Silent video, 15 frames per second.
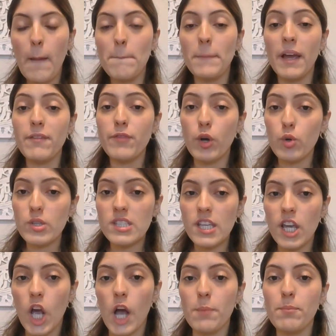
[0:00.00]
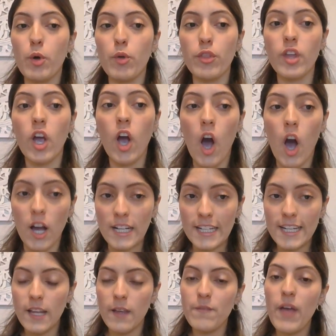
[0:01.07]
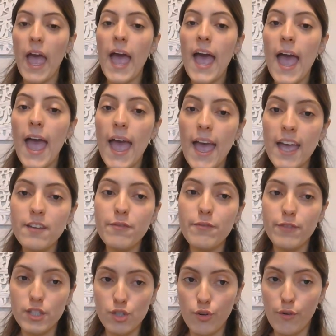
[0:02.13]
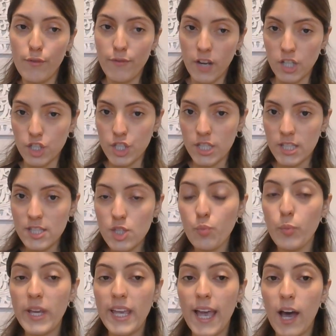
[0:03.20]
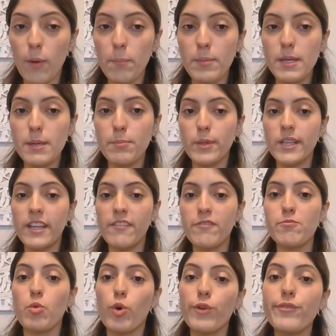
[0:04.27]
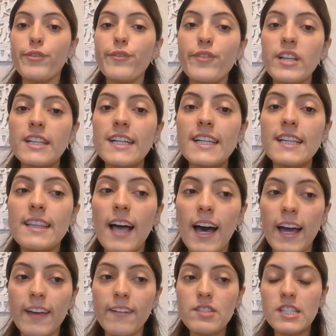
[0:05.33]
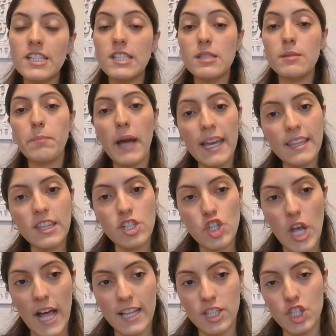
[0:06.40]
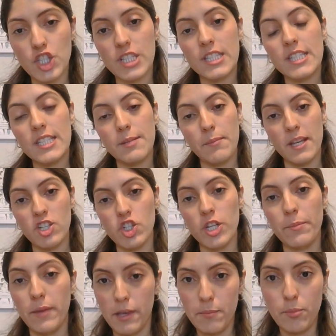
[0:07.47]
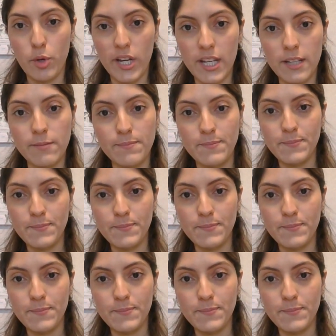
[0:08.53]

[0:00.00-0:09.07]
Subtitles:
By focusing on both cognitive and physical functions, we help people live more fulfilling lives despite the challenges dementia may bring.